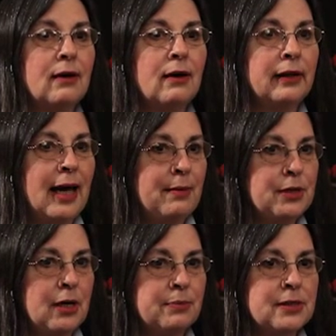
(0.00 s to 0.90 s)
on
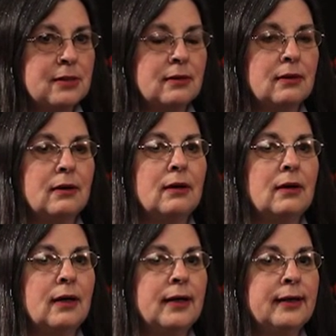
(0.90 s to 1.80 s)
laptops,
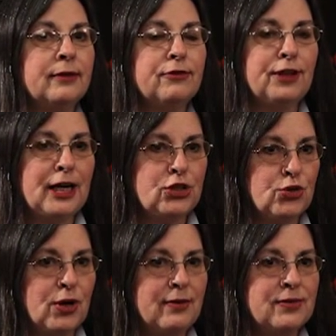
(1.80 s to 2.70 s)
on flash
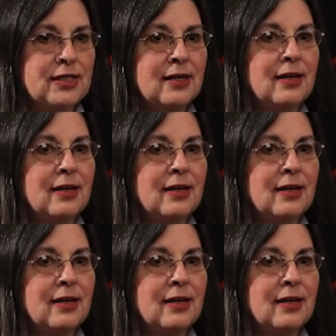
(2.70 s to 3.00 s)
drives,